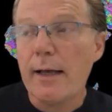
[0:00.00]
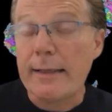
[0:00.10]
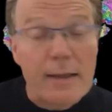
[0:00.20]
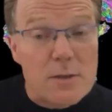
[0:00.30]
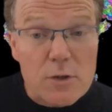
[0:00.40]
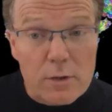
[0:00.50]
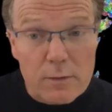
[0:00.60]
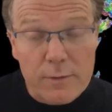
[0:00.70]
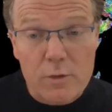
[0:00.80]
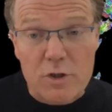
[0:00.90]
an
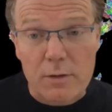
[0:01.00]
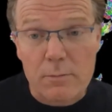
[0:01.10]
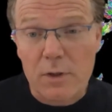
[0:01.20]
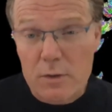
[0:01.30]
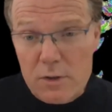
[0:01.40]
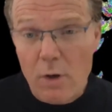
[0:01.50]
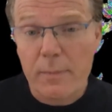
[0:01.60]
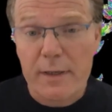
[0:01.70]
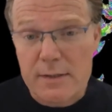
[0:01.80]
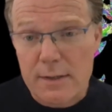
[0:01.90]
uncertain future? Because
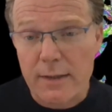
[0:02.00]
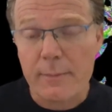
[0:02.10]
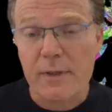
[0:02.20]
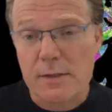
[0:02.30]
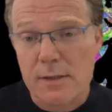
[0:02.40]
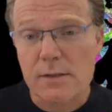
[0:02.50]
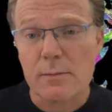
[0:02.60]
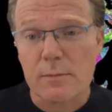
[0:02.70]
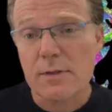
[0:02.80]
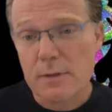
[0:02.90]
complex dynamic
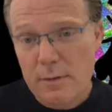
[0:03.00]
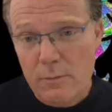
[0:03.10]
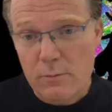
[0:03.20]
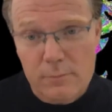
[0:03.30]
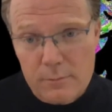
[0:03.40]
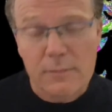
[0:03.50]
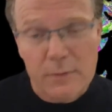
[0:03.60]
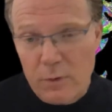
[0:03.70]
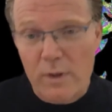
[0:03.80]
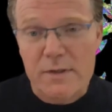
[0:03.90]
systems,
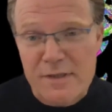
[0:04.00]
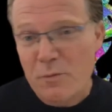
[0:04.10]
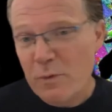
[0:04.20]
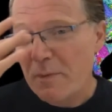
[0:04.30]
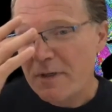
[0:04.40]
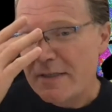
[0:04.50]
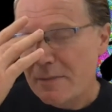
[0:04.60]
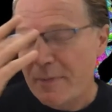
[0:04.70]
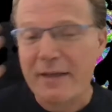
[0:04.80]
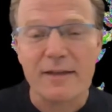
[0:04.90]
the ones that we
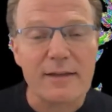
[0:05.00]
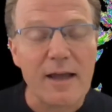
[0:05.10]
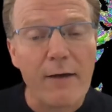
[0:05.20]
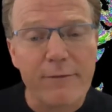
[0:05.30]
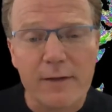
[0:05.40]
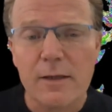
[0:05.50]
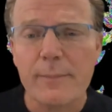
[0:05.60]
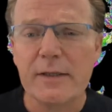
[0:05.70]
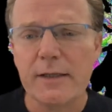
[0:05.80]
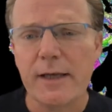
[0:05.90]
participate in, are
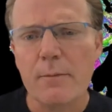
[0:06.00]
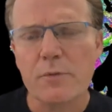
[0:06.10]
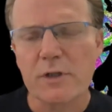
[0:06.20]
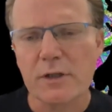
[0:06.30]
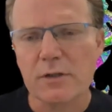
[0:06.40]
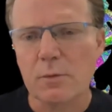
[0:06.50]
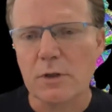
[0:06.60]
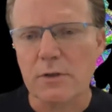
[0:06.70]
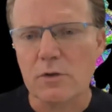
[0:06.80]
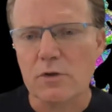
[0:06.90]
fundamentally unpredictable
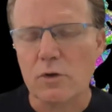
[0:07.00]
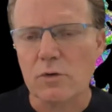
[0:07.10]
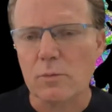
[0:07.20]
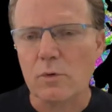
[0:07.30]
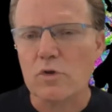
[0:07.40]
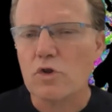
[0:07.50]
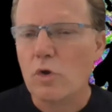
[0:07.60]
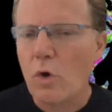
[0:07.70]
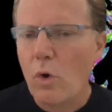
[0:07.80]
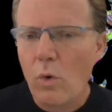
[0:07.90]
and controllable. So
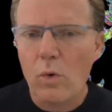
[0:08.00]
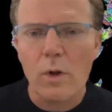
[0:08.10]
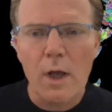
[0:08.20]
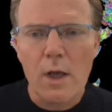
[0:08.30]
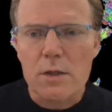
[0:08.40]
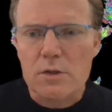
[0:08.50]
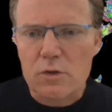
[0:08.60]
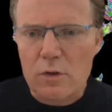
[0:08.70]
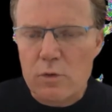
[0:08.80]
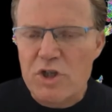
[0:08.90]
the whole
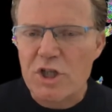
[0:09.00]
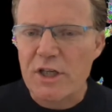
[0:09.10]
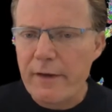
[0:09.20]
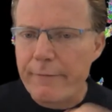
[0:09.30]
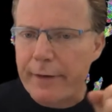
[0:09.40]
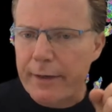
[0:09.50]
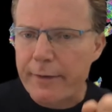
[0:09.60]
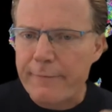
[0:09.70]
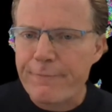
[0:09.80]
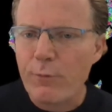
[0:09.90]
solutioneering,
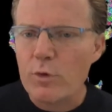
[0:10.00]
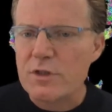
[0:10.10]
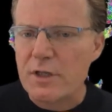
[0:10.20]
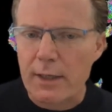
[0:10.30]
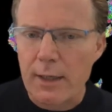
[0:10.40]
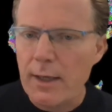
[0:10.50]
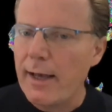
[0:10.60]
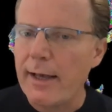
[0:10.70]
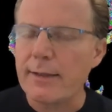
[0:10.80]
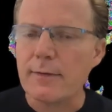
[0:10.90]
enforcing,
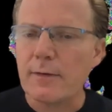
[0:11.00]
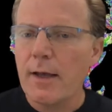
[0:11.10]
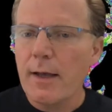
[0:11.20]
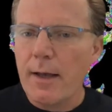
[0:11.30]
and